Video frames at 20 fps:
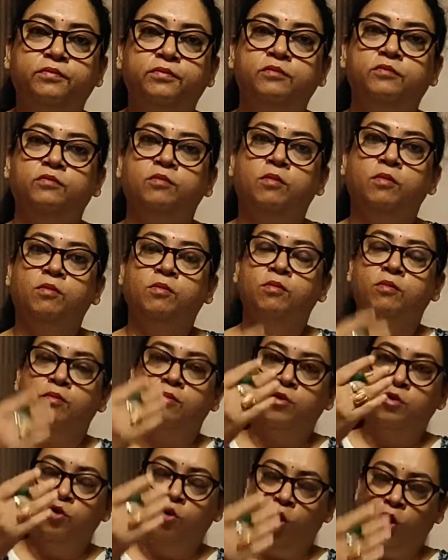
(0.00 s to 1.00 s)

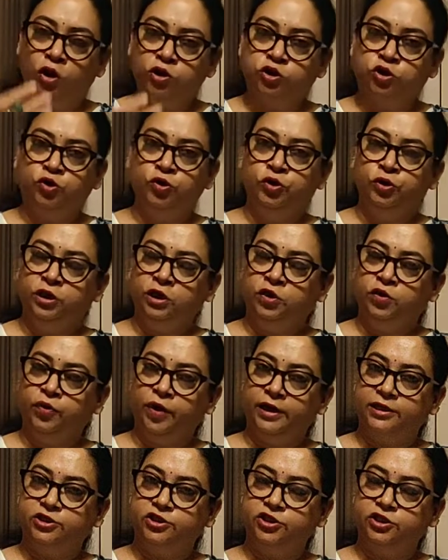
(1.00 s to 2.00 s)
the
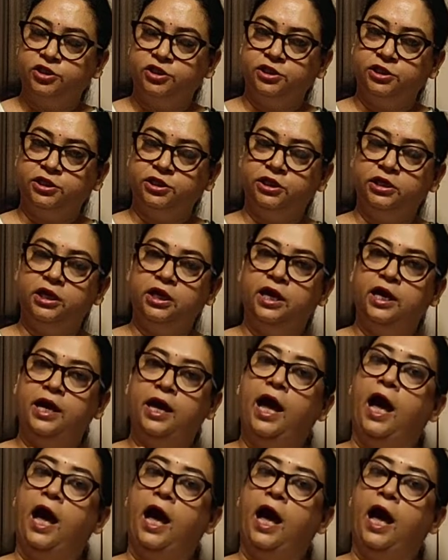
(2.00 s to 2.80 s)
opportunity to